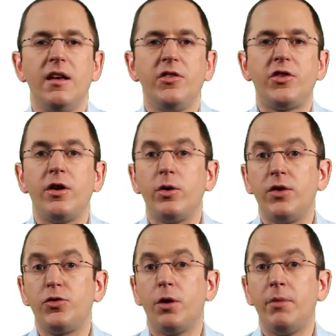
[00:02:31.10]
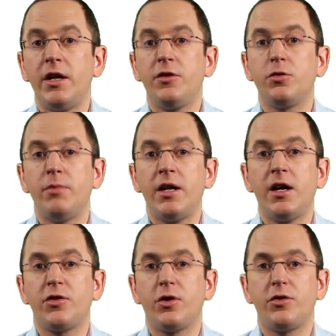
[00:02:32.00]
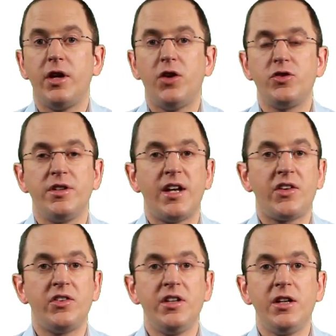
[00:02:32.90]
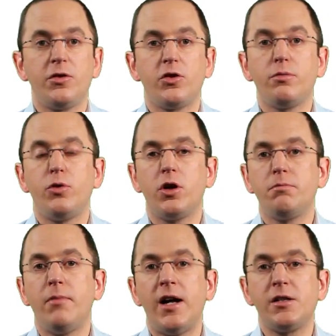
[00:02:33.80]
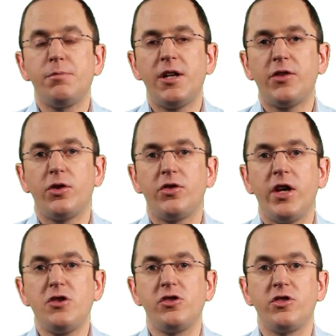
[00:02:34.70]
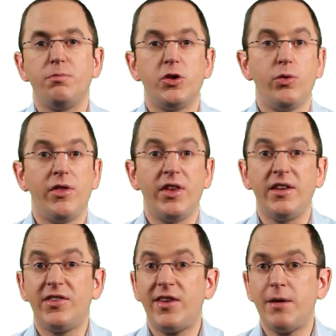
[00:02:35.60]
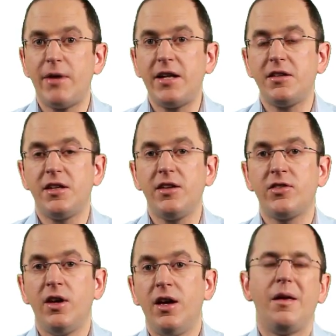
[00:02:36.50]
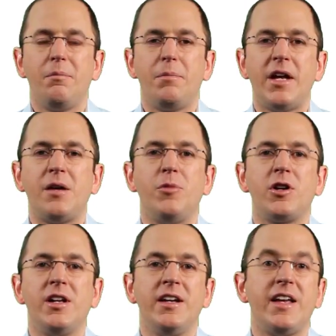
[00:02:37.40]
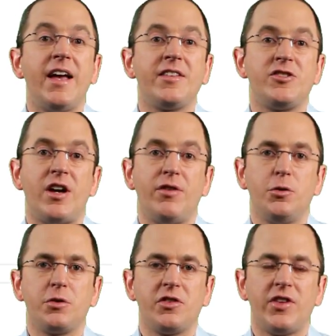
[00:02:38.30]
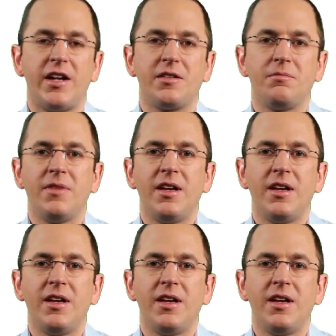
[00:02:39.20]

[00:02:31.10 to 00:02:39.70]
So if your many-to-many -many association doesn't need to support multiple associations between the same entities, better model it as a Java util set.